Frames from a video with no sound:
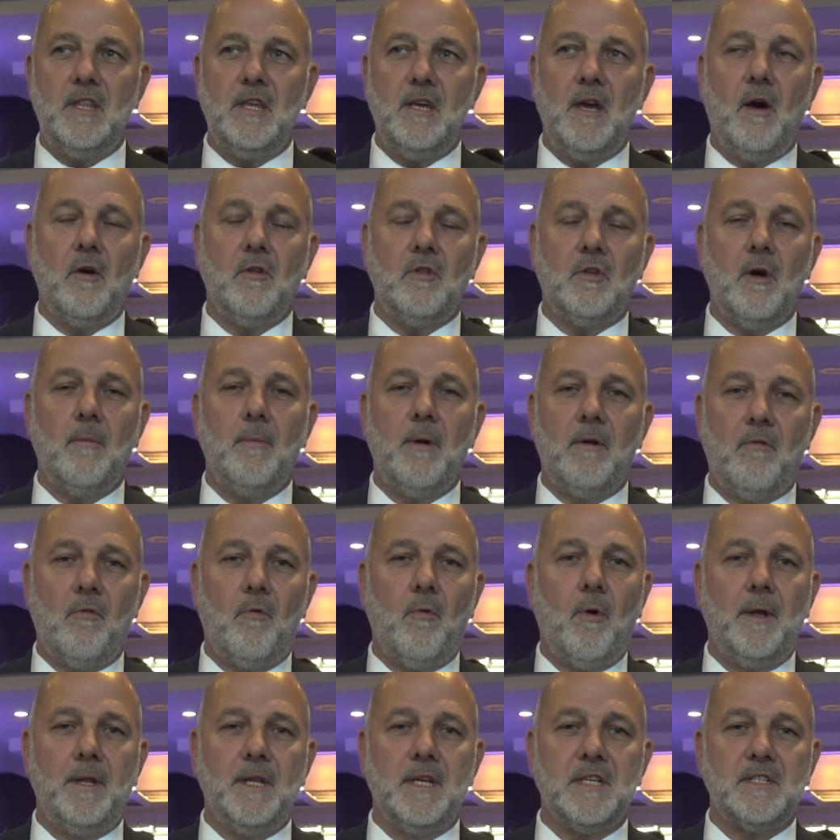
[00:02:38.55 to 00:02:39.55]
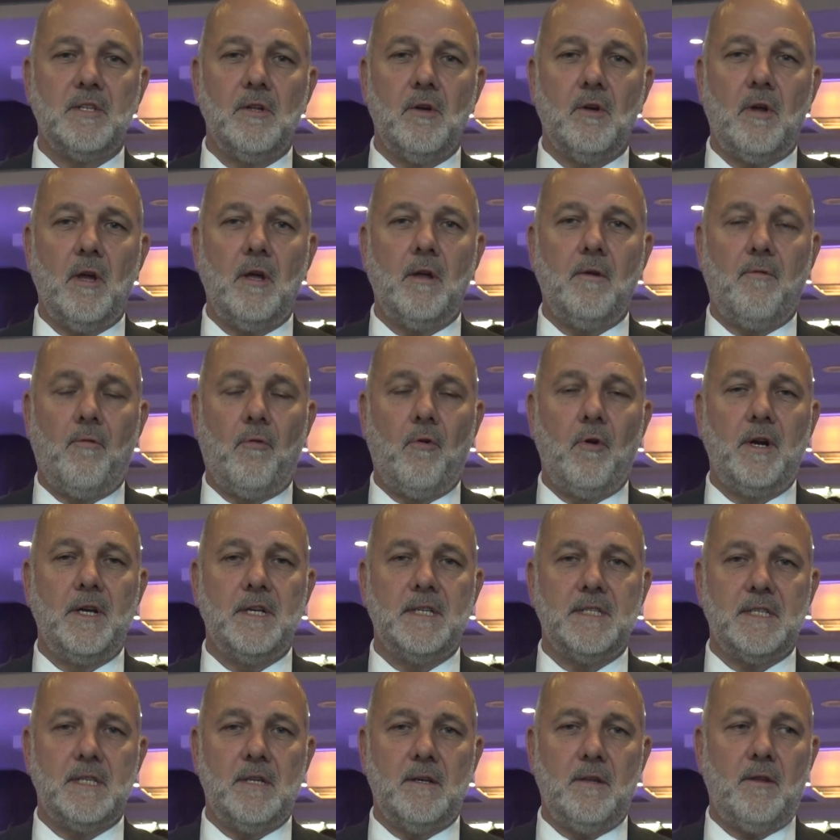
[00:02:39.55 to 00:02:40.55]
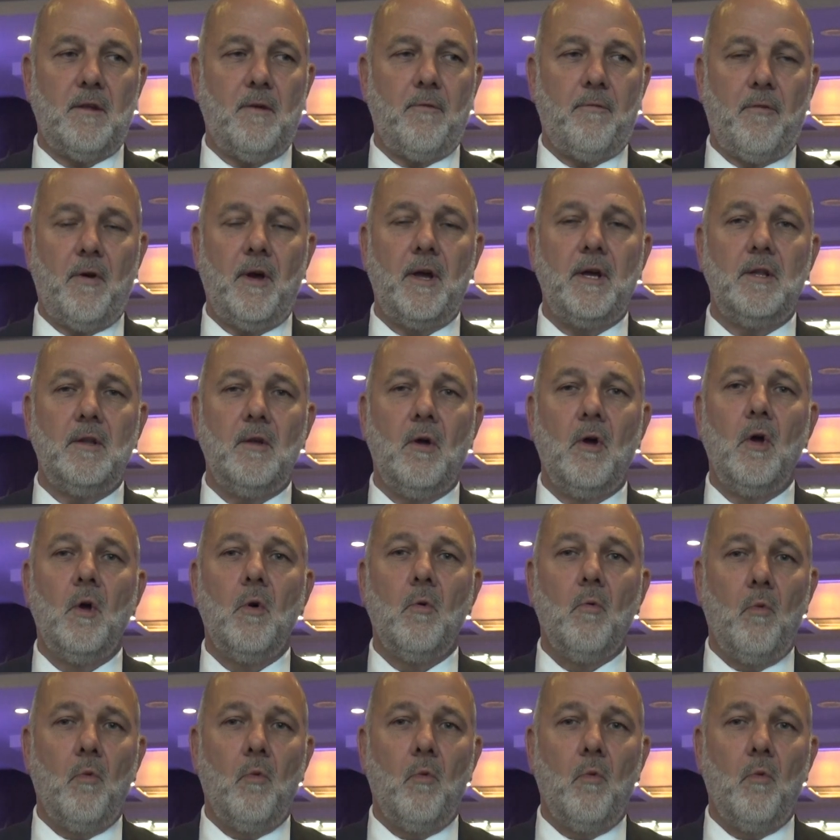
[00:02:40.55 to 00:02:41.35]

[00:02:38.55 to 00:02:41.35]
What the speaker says: the outcome everyone is looking for is to find